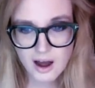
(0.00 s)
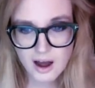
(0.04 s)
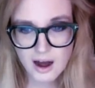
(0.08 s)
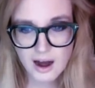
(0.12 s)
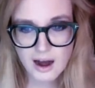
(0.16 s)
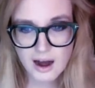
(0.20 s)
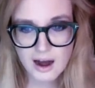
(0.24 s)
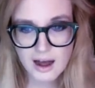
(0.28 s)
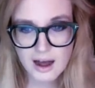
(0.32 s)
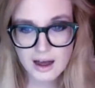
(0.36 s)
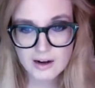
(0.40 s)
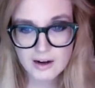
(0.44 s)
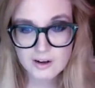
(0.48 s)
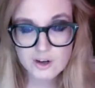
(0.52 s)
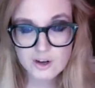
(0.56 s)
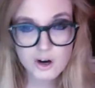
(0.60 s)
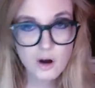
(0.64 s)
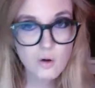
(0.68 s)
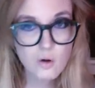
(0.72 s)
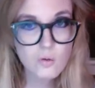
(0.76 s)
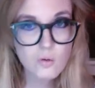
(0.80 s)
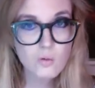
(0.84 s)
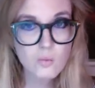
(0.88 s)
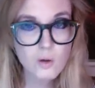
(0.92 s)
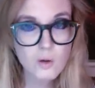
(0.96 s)
Uh, and, you
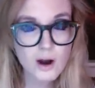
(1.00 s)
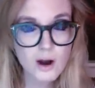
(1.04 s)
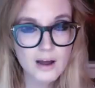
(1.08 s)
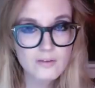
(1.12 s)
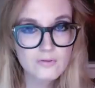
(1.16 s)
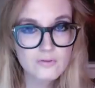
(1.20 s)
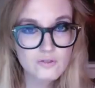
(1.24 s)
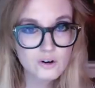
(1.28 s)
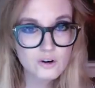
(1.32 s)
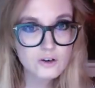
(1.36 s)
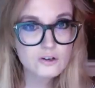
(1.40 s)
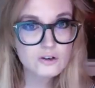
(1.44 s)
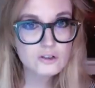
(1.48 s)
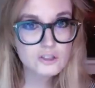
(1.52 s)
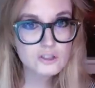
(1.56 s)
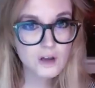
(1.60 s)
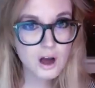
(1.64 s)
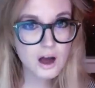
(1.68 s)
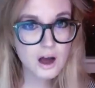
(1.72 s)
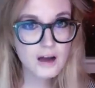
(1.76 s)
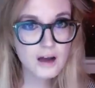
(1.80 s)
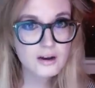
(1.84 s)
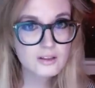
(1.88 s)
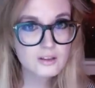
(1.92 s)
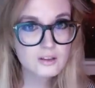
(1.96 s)
know, when I first
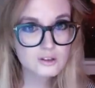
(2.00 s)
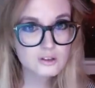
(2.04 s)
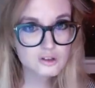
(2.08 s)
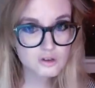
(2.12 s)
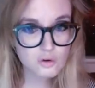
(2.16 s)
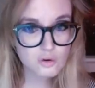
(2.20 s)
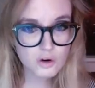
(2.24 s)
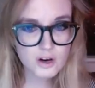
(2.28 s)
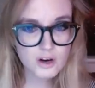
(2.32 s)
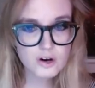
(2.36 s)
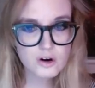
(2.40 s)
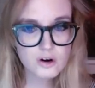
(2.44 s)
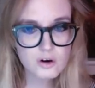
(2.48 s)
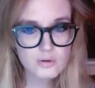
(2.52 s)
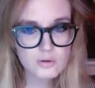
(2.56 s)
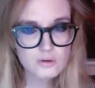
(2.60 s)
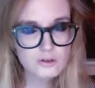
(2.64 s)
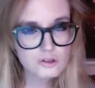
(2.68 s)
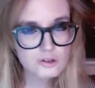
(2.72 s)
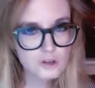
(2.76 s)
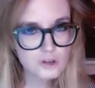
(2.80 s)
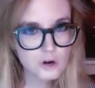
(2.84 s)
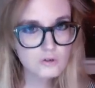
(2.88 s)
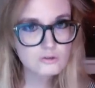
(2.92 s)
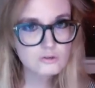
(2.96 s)
saw it in the screener, it was
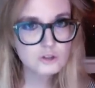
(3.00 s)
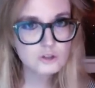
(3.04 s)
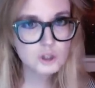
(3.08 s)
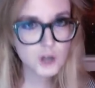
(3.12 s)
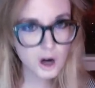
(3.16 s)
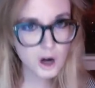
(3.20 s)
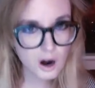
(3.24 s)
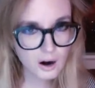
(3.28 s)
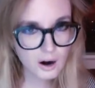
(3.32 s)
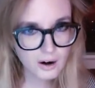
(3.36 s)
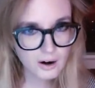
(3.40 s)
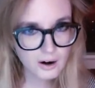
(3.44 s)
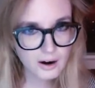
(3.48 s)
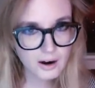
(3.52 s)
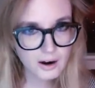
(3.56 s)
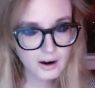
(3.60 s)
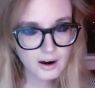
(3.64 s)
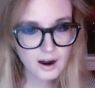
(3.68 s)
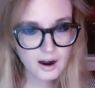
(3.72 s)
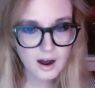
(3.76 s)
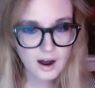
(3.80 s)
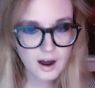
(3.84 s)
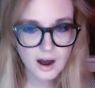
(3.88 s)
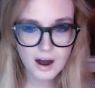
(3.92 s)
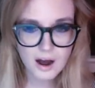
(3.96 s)
so
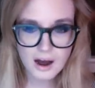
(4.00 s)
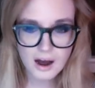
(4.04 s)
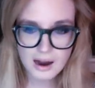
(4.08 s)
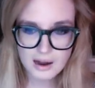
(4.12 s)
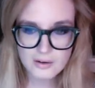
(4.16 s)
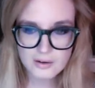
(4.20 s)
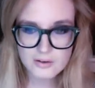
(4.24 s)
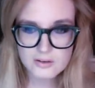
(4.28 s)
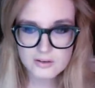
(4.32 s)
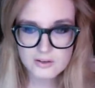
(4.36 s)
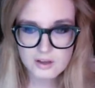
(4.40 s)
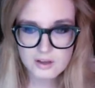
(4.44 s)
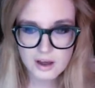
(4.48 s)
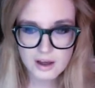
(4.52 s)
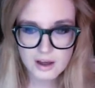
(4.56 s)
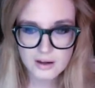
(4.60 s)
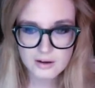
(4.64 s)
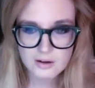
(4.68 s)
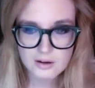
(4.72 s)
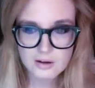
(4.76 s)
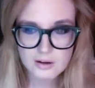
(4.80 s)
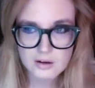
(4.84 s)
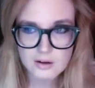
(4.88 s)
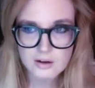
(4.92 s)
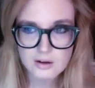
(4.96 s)
jarring. I was
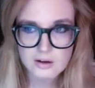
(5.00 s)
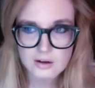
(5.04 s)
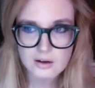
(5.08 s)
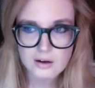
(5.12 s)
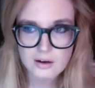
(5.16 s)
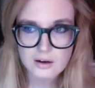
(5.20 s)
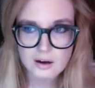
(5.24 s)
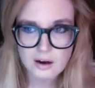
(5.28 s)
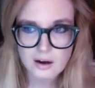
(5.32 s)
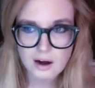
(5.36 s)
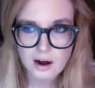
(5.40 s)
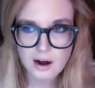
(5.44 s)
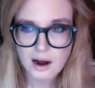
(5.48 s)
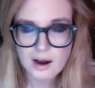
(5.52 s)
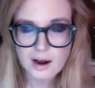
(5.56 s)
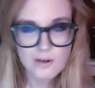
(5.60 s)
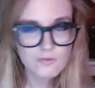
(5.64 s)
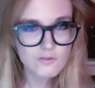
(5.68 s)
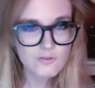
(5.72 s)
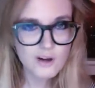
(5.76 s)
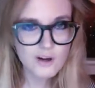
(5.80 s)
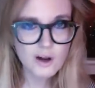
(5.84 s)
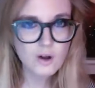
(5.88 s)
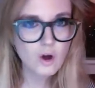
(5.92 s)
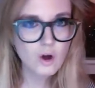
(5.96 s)
like, it
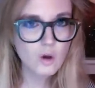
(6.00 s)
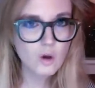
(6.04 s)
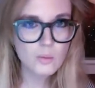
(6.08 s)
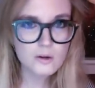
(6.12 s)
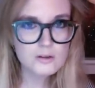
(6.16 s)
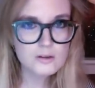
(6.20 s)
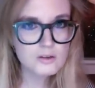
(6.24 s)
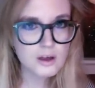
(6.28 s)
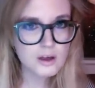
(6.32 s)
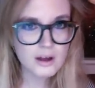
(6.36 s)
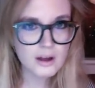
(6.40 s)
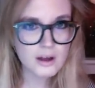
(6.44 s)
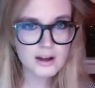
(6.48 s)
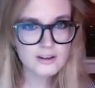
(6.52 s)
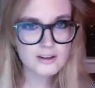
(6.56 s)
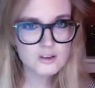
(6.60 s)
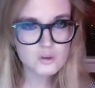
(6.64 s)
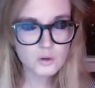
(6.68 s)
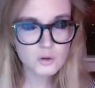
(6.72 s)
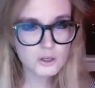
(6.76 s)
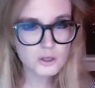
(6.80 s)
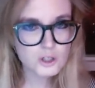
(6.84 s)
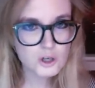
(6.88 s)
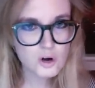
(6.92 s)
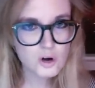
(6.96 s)
felt almost like I'd
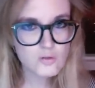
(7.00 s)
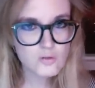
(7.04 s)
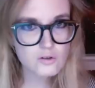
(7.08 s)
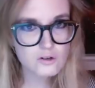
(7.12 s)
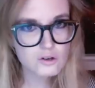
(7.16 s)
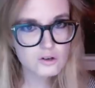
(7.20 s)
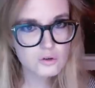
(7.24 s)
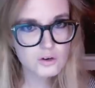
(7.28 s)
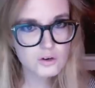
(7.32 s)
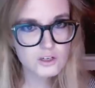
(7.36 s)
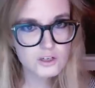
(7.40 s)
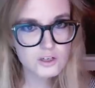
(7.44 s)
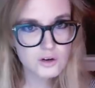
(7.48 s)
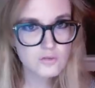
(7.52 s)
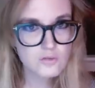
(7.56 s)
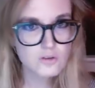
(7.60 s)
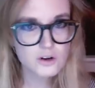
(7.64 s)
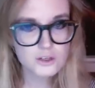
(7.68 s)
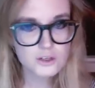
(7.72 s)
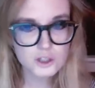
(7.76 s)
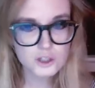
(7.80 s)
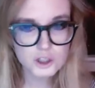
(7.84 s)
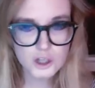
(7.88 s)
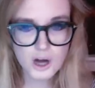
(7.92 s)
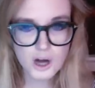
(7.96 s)
switched over to a
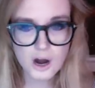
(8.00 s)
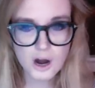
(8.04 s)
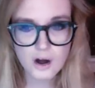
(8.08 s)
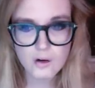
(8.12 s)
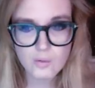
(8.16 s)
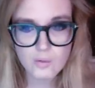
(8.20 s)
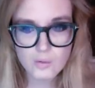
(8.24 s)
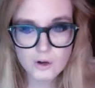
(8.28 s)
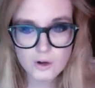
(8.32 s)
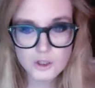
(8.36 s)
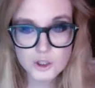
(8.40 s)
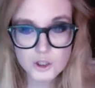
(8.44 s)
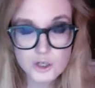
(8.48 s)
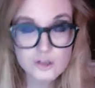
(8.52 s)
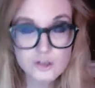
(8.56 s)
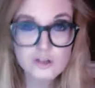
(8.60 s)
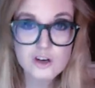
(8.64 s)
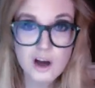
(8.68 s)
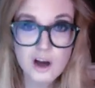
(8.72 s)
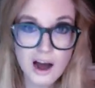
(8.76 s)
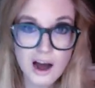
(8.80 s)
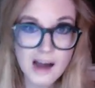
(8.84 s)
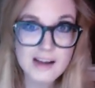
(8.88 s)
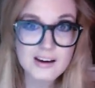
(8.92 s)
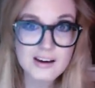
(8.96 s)
different show, which is
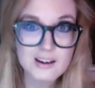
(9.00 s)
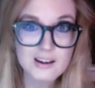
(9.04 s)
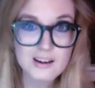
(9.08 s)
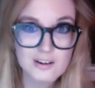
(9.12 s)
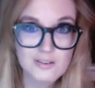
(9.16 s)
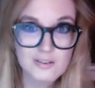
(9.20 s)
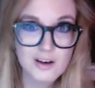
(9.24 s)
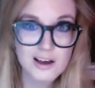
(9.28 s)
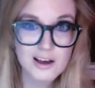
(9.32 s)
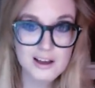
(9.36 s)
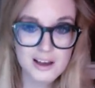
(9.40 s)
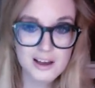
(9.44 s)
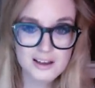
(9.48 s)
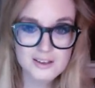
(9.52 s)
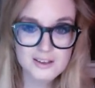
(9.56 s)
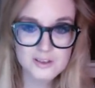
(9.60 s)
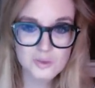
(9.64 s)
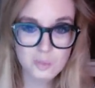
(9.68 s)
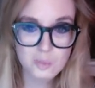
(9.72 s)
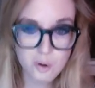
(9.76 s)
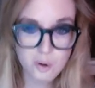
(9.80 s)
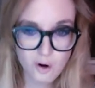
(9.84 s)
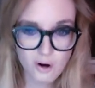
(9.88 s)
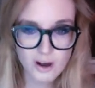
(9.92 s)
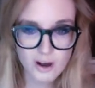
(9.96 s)
kind of, I guess, the
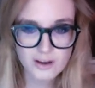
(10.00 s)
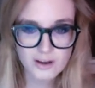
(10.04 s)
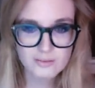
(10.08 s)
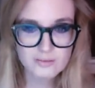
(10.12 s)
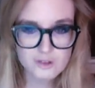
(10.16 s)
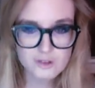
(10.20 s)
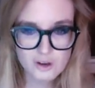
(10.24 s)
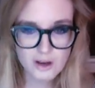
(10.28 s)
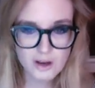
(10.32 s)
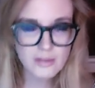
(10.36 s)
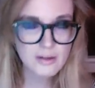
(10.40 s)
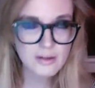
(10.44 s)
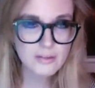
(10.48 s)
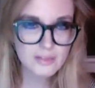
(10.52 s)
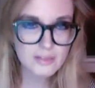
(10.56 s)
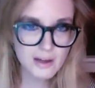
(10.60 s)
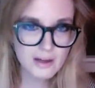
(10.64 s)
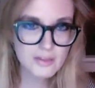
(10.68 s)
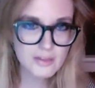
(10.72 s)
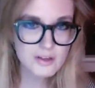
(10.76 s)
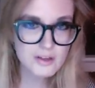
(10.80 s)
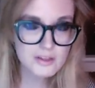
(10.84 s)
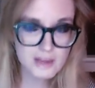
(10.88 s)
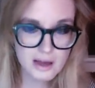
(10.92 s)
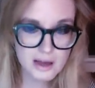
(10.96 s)
point. So I thought, I
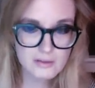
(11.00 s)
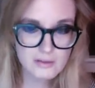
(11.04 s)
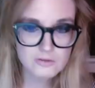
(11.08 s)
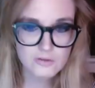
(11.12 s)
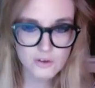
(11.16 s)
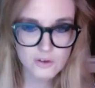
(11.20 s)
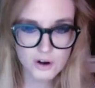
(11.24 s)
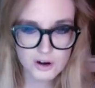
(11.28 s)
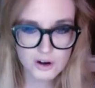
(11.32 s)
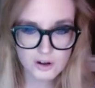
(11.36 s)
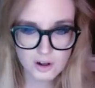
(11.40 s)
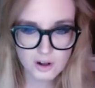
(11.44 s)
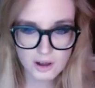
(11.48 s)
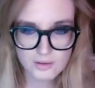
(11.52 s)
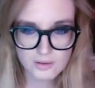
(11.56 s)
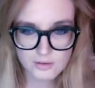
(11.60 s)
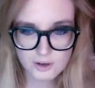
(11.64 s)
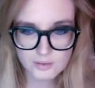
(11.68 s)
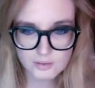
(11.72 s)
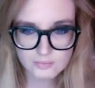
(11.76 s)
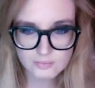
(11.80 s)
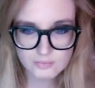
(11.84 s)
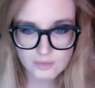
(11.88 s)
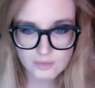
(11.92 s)
think that was very clever.